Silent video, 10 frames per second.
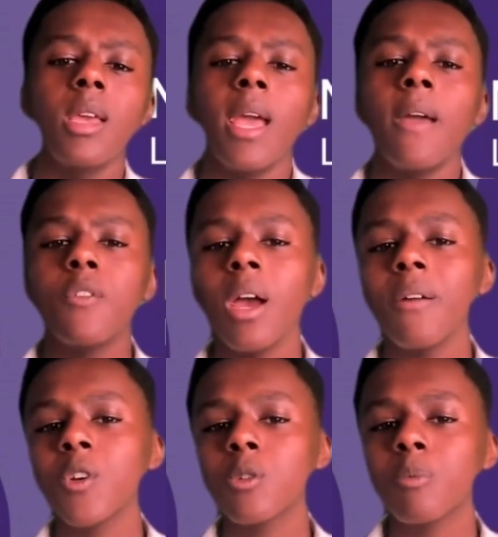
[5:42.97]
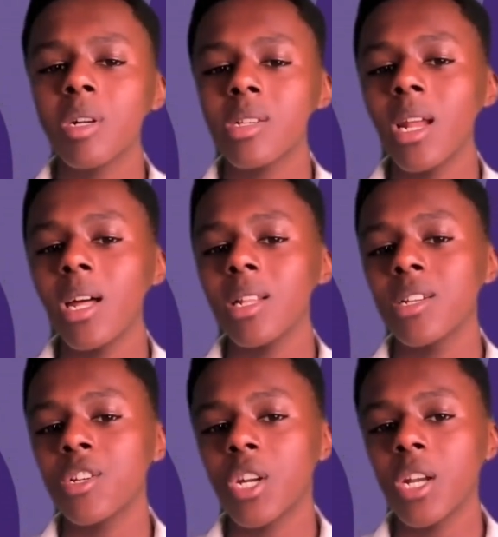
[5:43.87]
If you have those personality
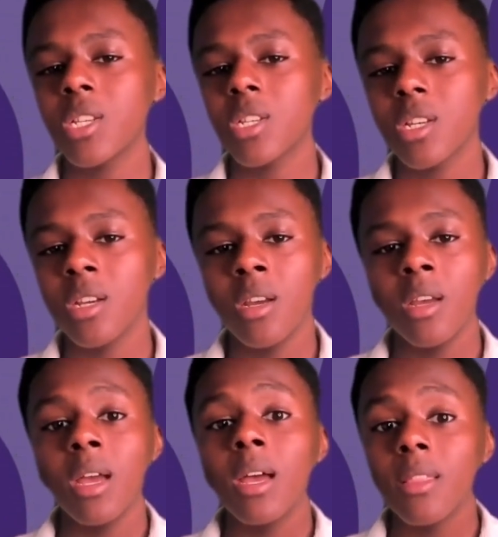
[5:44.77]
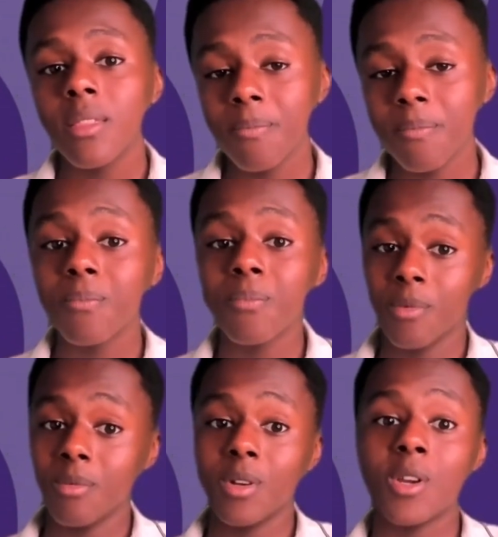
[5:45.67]
traits,
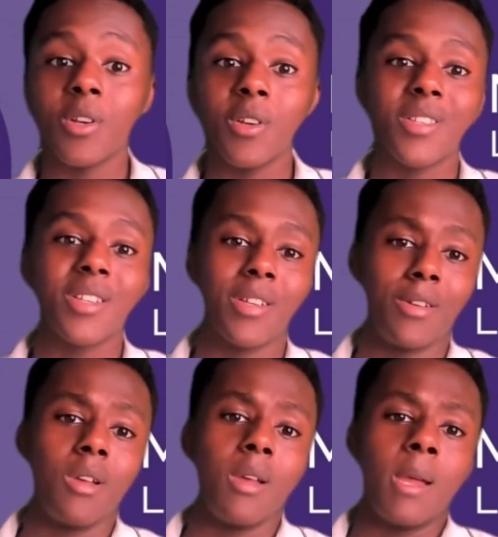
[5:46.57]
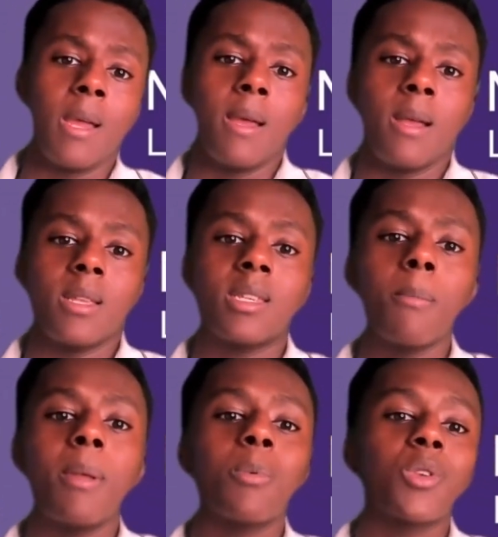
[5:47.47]
kudos to you.
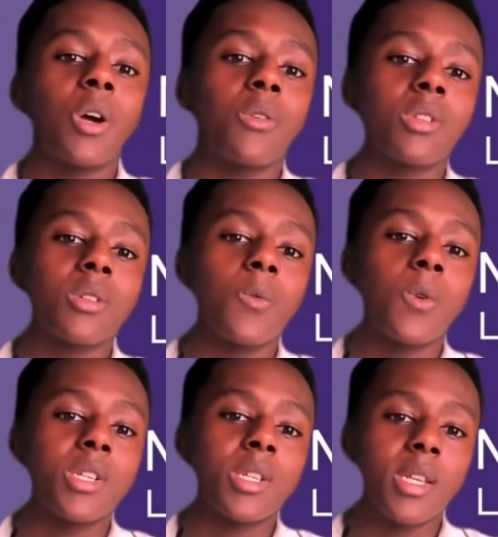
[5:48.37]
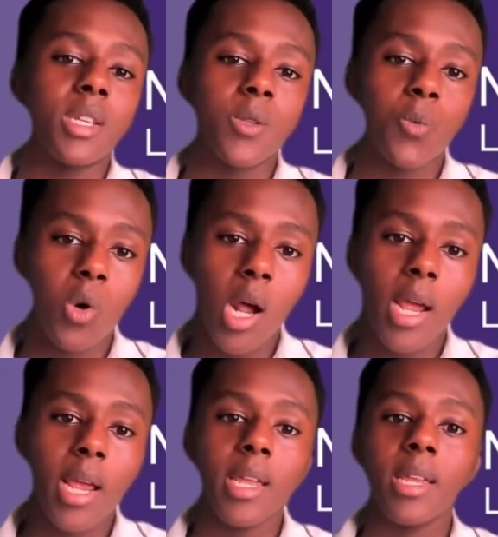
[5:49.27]
Some people don't, which is
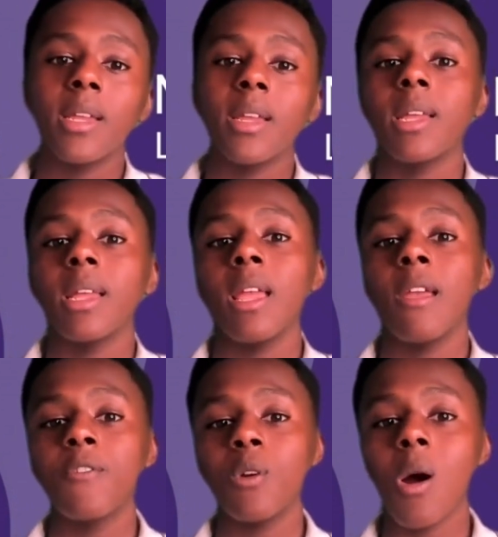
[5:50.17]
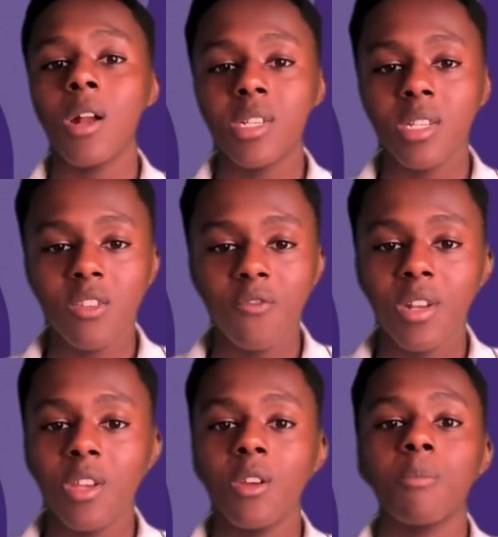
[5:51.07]
why if you're watching this
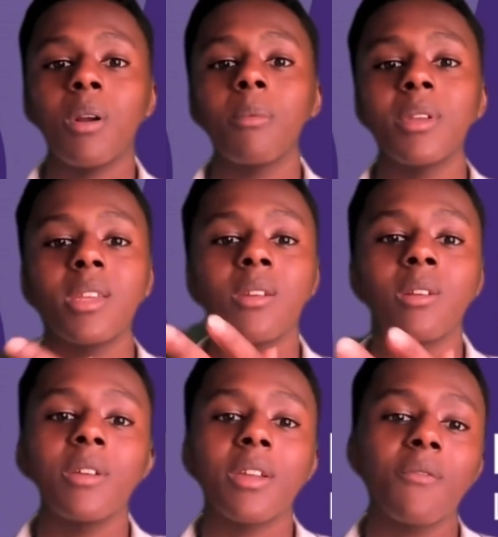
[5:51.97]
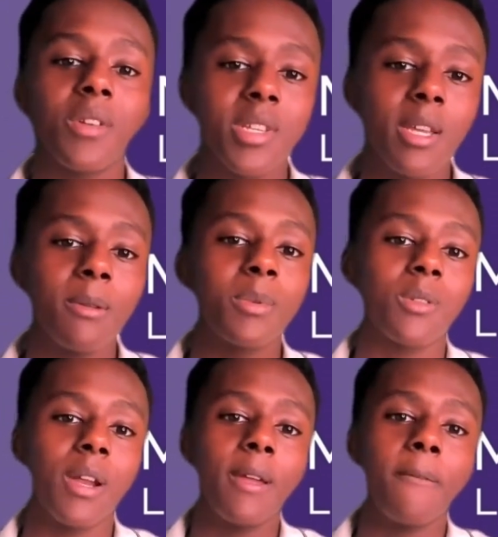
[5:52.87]
video, you're probably here looking for tips,
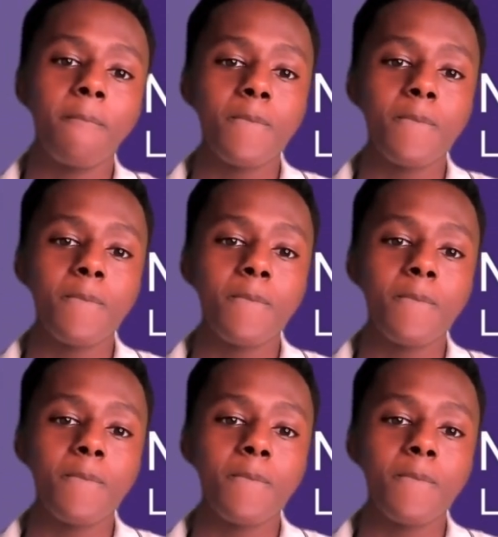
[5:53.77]
right?